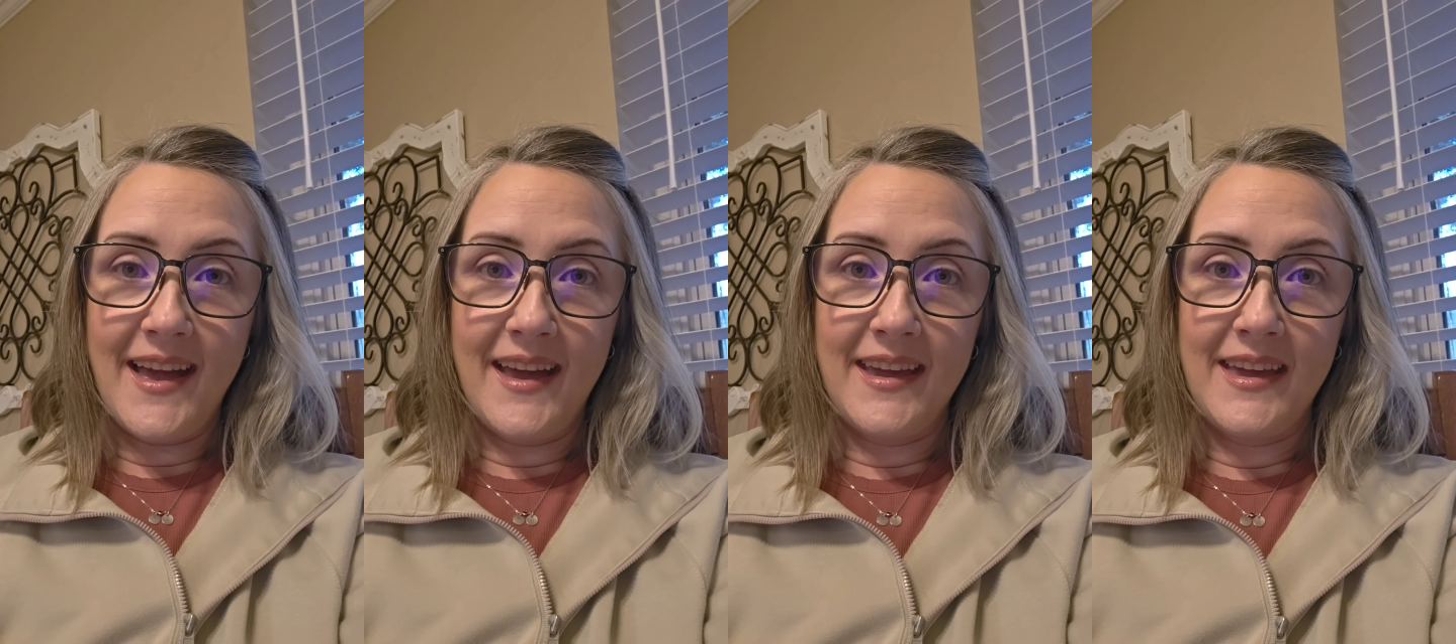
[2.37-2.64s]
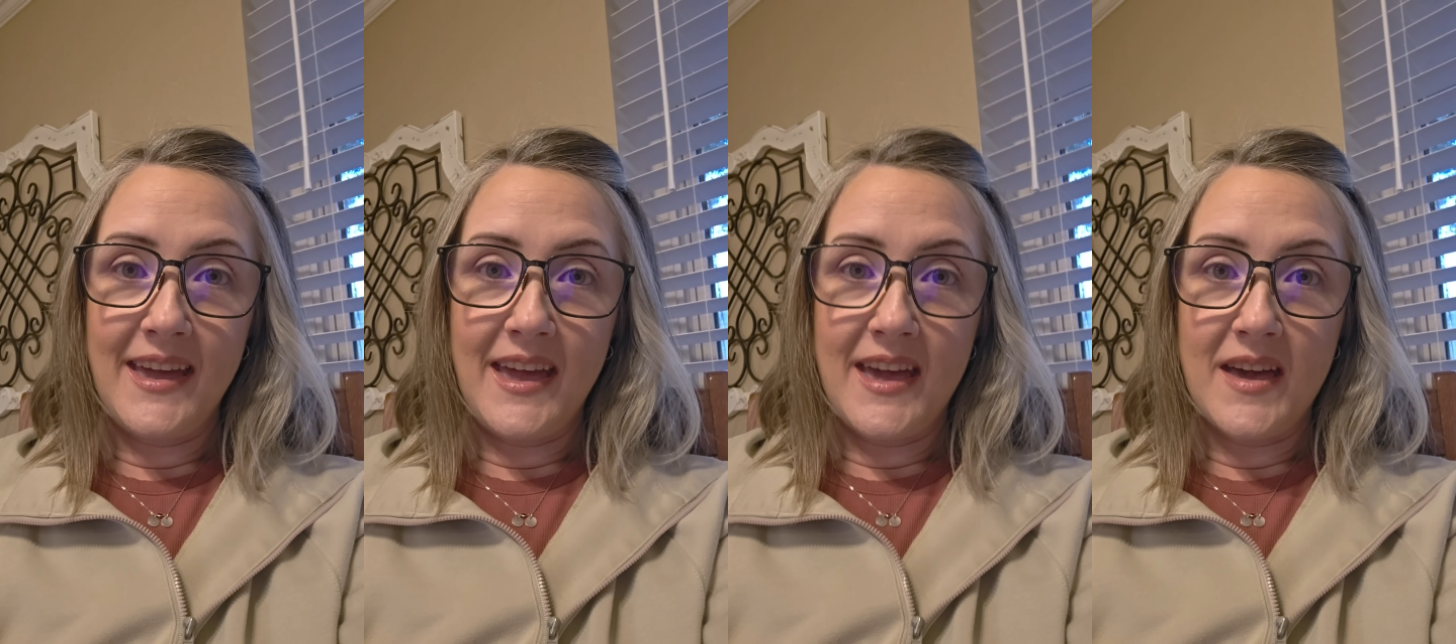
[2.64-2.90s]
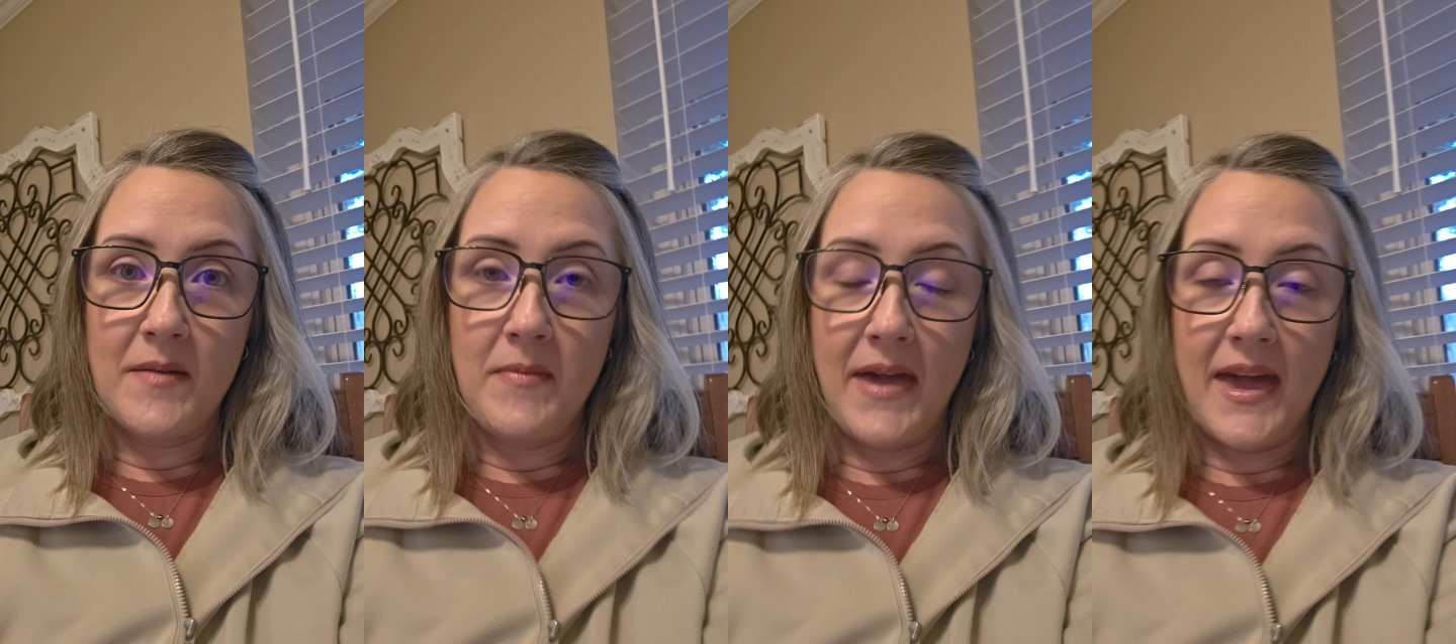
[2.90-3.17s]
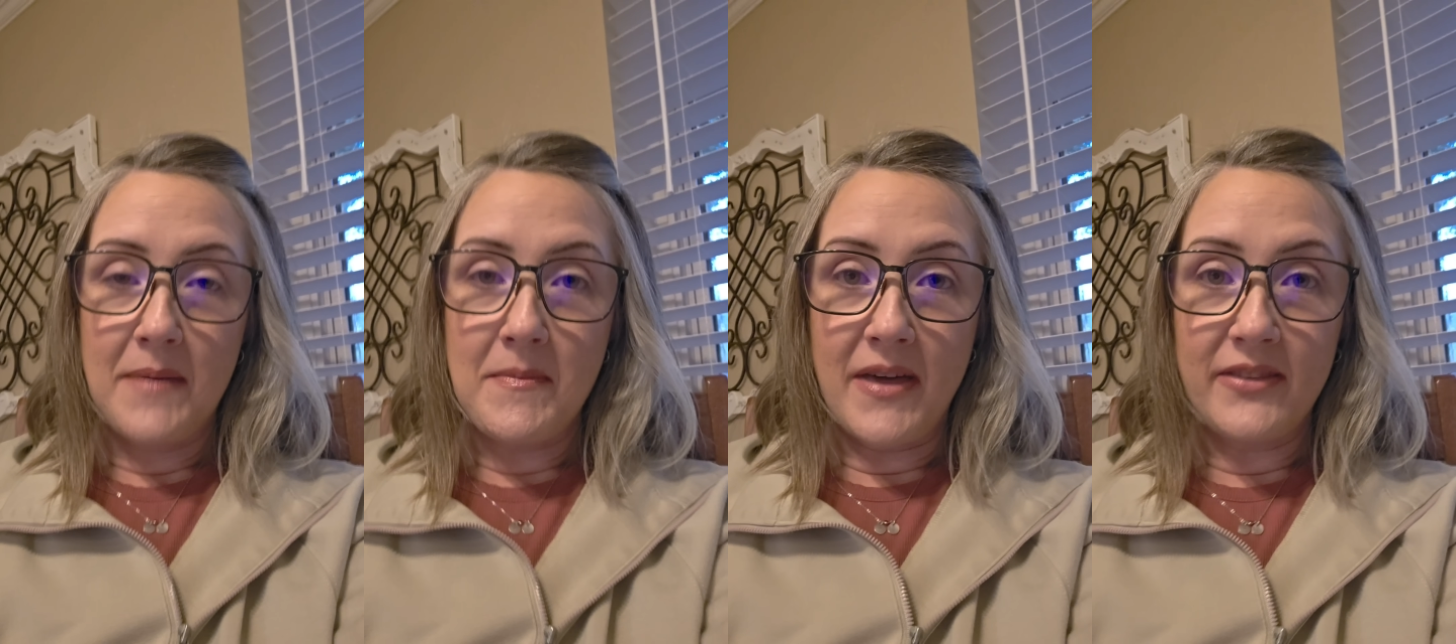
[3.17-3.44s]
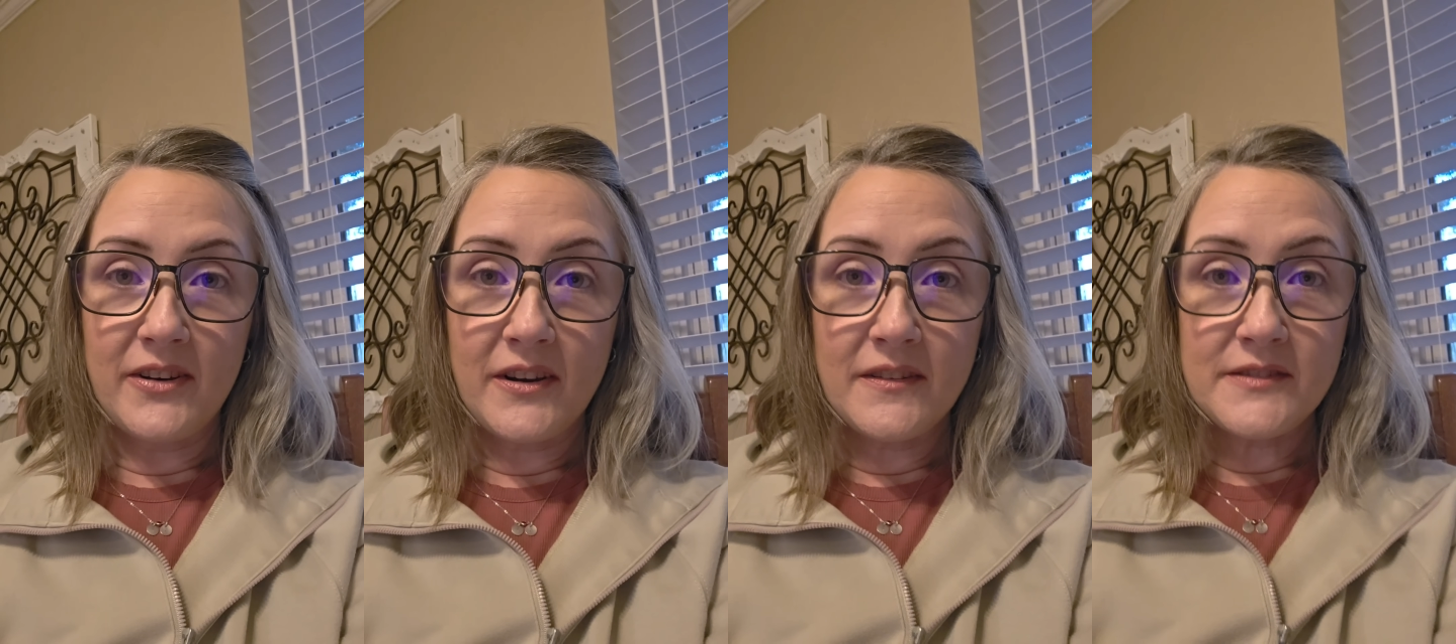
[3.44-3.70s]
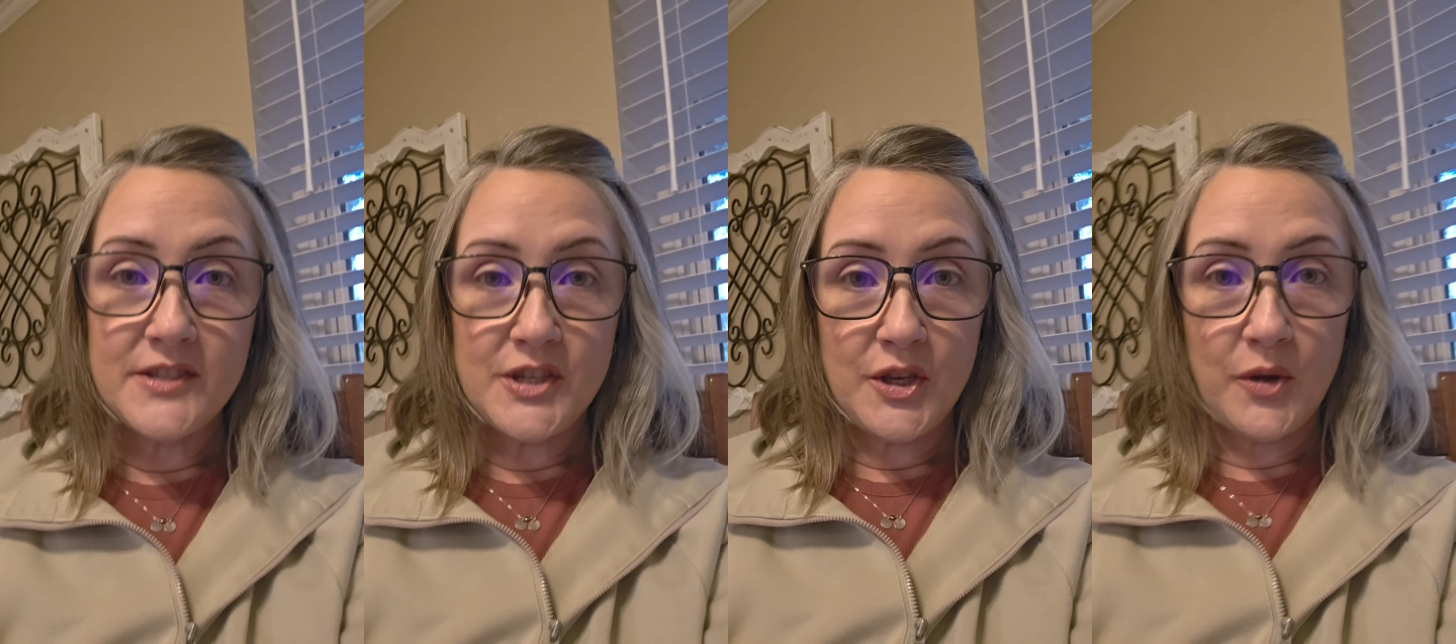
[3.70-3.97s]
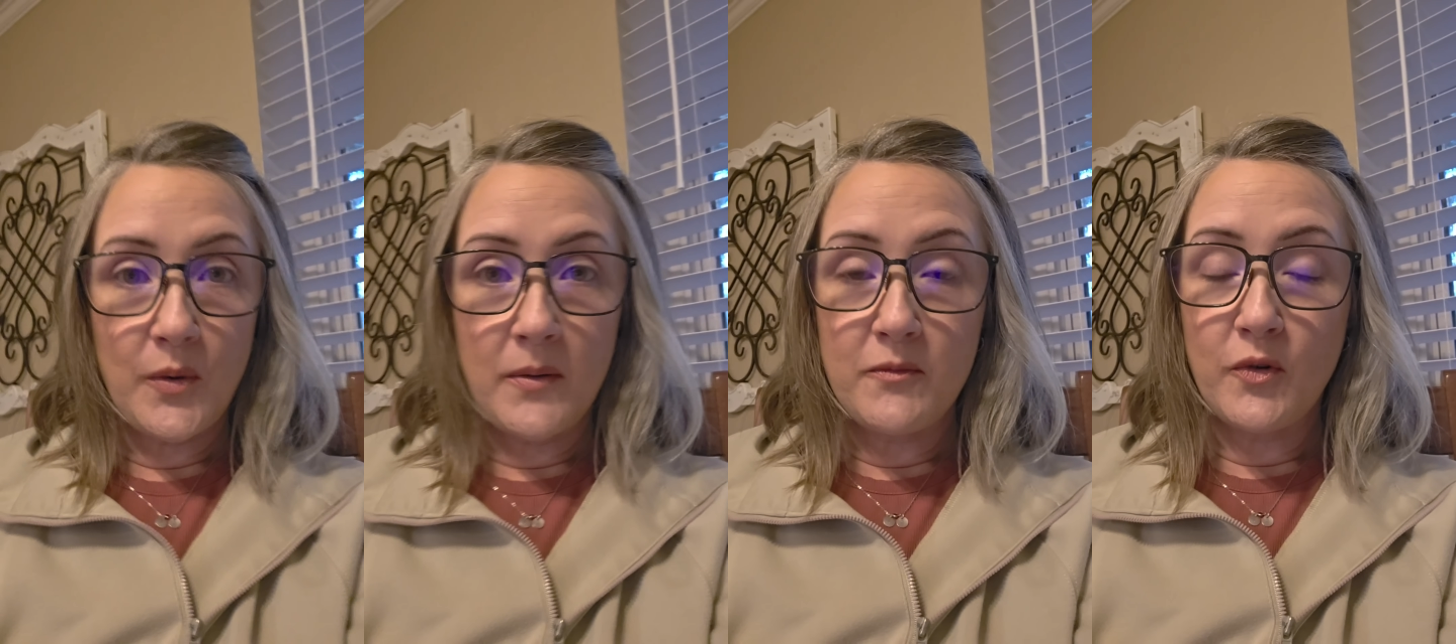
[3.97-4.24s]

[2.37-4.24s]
I am a mother of two.